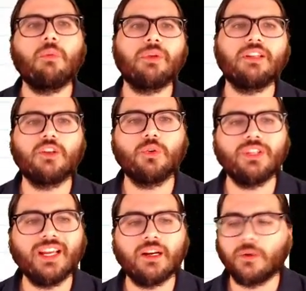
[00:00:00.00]
and go
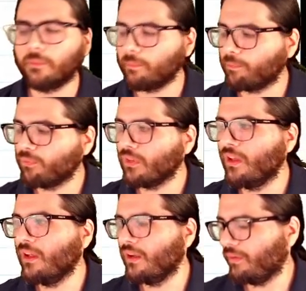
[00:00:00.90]
down,
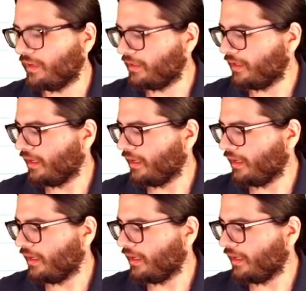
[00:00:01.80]
right?